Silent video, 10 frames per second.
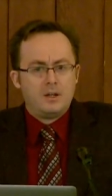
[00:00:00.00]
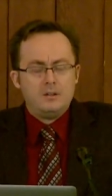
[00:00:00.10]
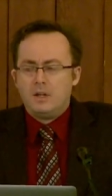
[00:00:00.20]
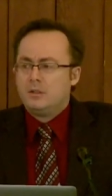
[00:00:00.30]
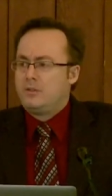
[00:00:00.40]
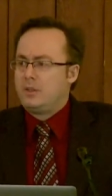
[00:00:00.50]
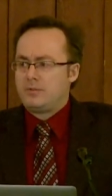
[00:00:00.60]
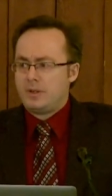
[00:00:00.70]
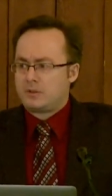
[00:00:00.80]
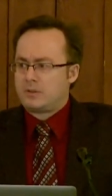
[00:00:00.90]
None of the
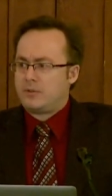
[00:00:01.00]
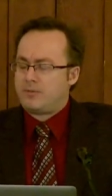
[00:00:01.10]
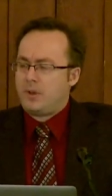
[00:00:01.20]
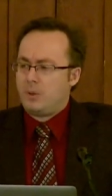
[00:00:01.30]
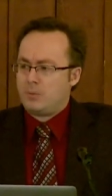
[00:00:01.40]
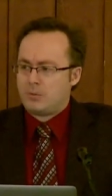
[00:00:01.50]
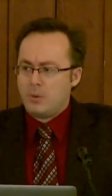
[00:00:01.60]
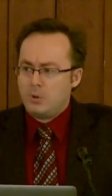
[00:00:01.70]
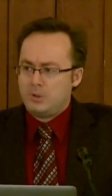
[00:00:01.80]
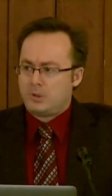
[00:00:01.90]
events of the film
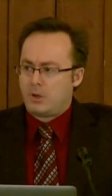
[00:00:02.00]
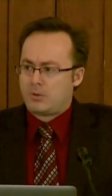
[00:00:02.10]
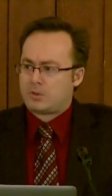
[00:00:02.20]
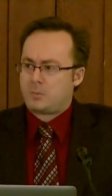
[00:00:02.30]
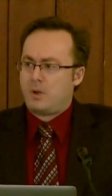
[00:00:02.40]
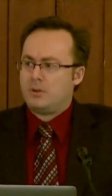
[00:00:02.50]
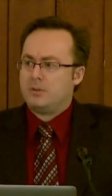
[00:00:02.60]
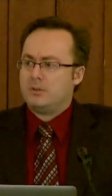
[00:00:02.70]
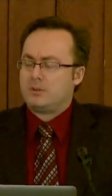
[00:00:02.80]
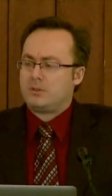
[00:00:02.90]
remotely
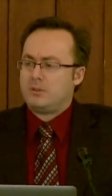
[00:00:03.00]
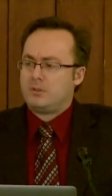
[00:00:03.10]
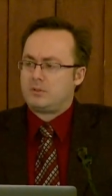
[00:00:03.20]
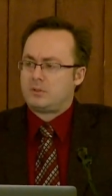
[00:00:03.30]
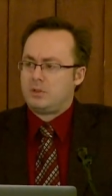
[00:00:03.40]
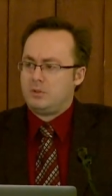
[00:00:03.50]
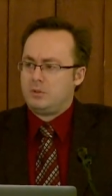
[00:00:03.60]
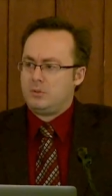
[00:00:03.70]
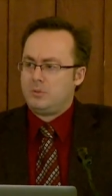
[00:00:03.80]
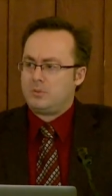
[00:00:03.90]
correspond
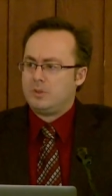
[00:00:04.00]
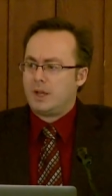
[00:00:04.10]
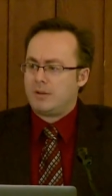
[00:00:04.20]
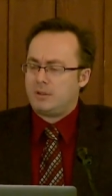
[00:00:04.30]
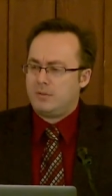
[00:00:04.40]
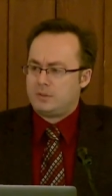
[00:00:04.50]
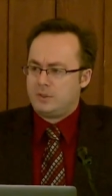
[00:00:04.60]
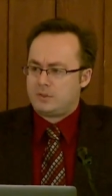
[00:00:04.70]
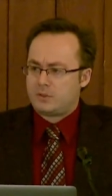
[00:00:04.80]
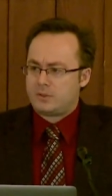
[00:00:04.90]
to the narrative
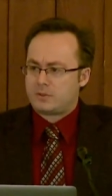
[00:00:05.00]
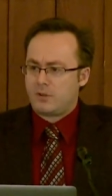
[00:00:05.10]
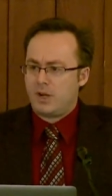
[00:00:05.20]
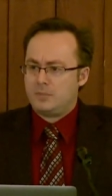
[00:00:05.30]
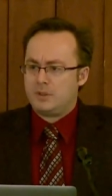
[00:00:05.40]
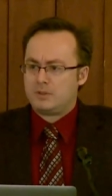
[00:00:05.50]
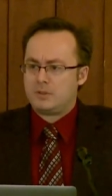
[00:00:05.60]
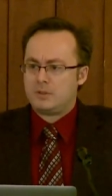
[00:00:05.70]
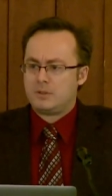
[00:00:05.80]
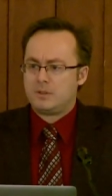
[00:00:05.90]
issues just described it.
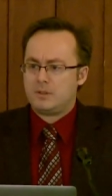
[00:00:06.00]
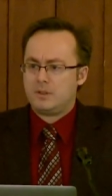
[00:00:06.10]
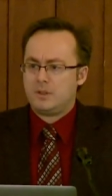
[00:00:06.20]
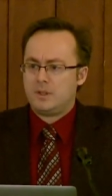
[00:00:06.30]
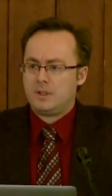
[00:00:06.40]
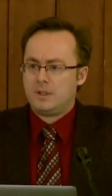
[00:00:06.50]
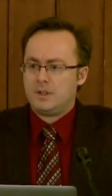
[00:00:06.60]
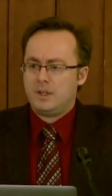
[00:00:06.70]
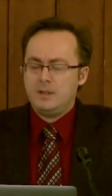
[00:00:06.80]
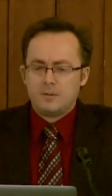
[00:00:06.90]

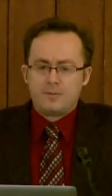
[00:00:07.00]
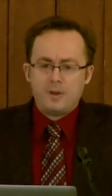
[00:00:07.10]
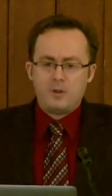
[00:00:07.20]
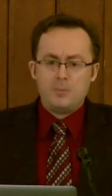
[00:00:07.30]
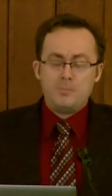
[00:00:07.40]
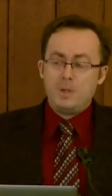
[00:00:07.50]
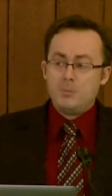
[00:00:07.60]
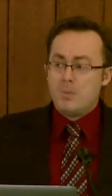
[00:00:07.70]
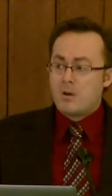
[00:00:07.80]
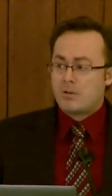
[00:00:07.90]
In the film,
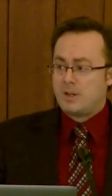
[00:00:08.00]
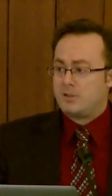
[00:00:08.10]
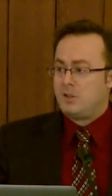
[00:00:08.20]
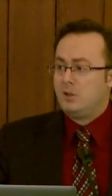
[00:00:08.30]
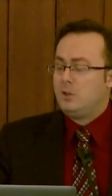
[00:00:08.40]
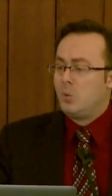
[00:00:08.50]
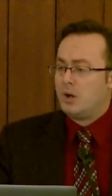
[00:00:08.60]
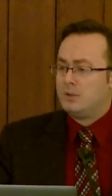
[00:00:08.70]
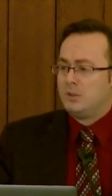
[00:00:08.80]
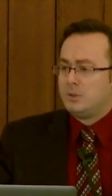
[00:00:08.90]
Bill Murray is the only
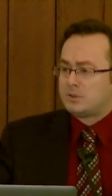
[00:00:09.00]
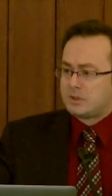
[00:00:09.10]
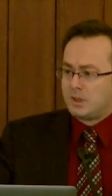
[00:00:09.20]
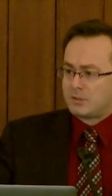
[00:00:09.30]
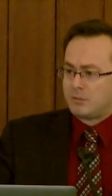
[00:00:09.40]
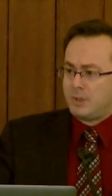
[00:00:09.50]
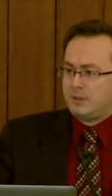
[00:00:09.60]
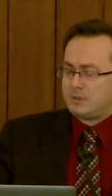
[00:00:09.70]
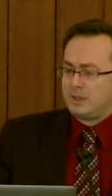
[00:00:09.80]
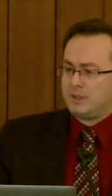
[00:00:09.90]
one who is stuck
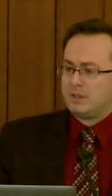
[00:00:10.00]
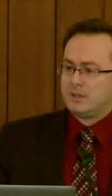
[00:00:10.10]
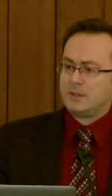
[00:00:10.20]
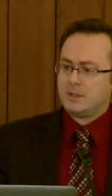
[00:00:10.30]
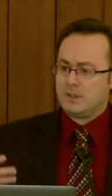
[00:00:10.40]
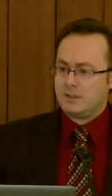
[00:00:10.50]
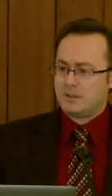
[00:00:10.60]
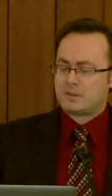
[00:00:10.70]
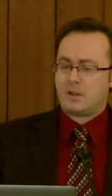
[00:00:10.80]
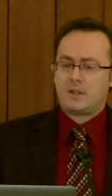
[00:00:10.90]
repeating
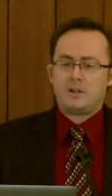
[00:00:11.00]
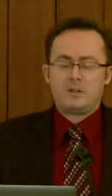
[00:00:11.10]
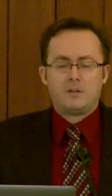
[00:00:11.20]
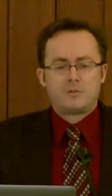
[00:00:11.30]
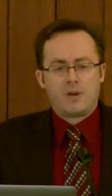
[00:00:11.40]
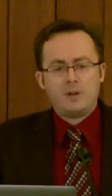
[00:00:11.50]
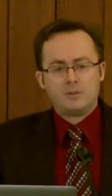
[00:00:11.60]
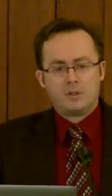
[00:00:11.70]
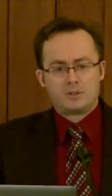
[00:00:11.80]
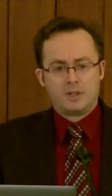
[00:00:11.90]
the cycle of
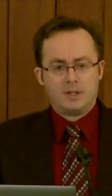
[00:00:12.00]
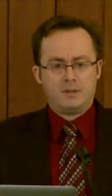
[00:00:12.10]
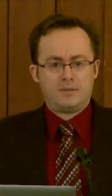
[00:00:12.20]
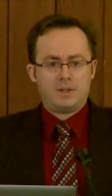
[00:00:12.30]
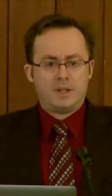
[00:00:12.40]
Groundhog Day.